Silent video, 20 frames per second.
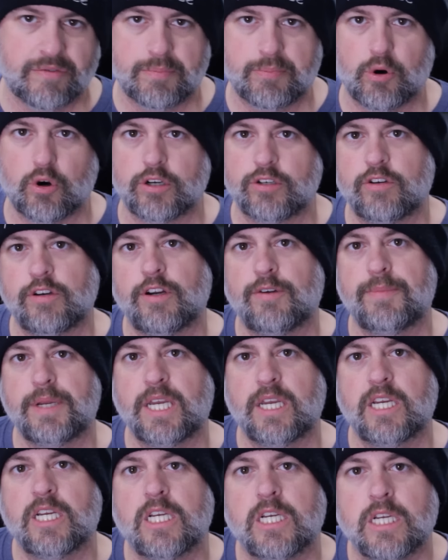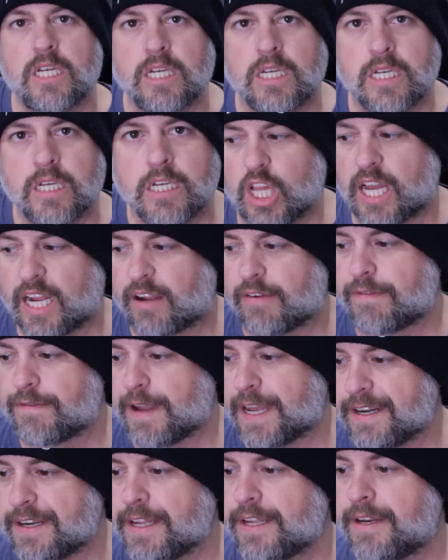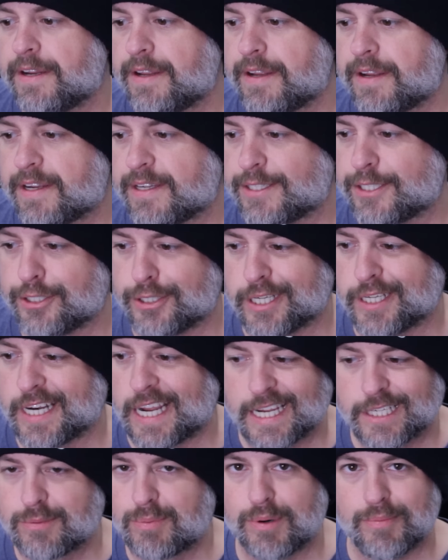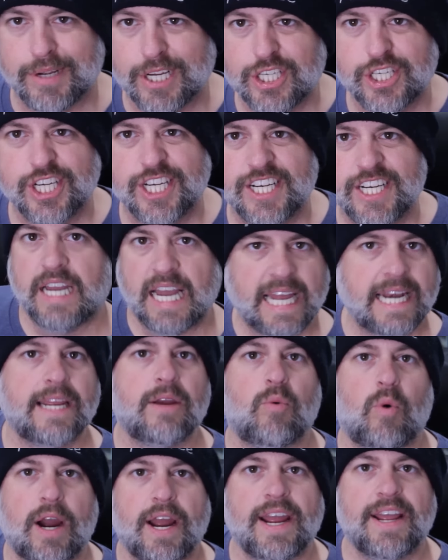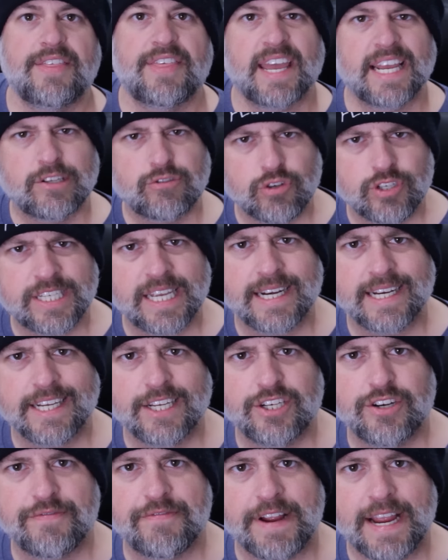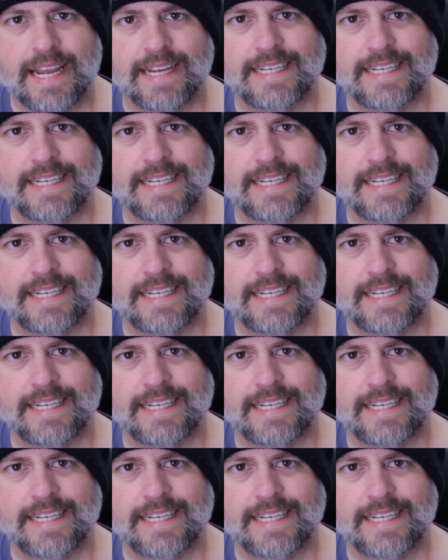a portrait of me? Like, offended because you didn't ask permission? Anyway, thanks for sending in your fan